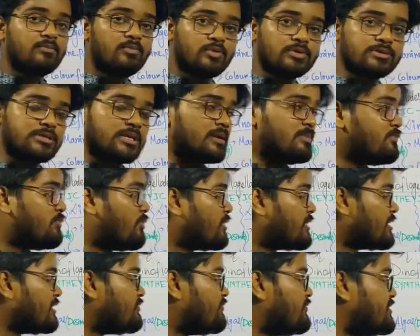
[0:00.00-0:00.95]
most
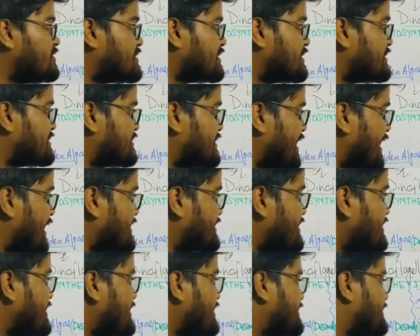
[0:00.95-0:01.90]
important feature is
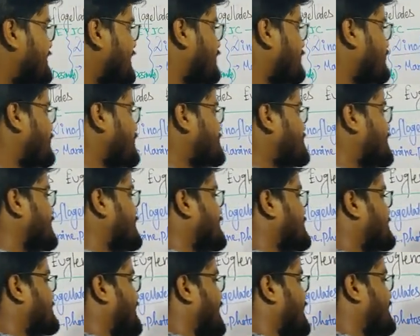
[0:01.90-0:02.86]
that
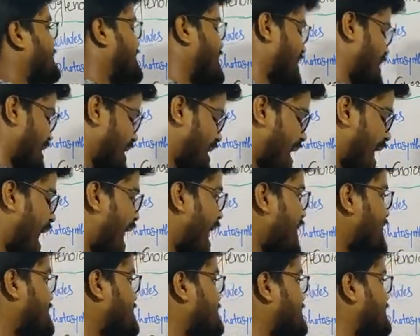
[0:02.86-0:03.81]
they
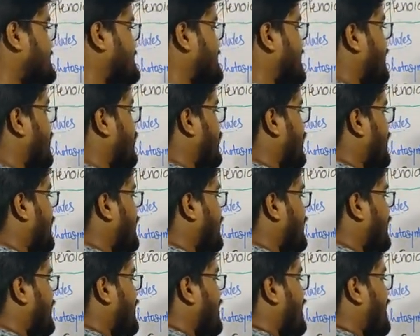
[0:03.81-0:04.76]
lacks cell wall.
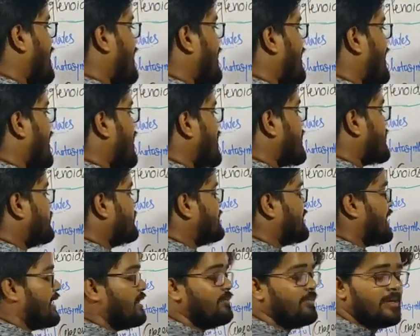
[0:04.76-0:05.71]
Now you
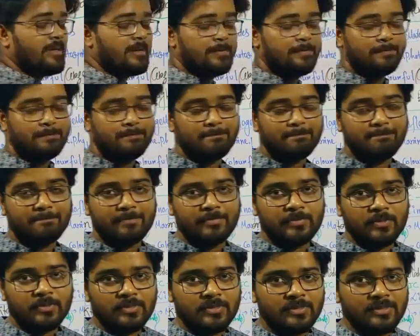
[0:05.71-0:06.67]
tell me,
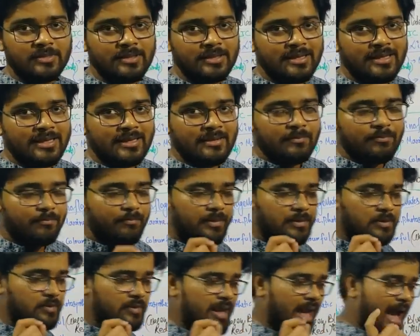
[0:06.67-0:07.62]
between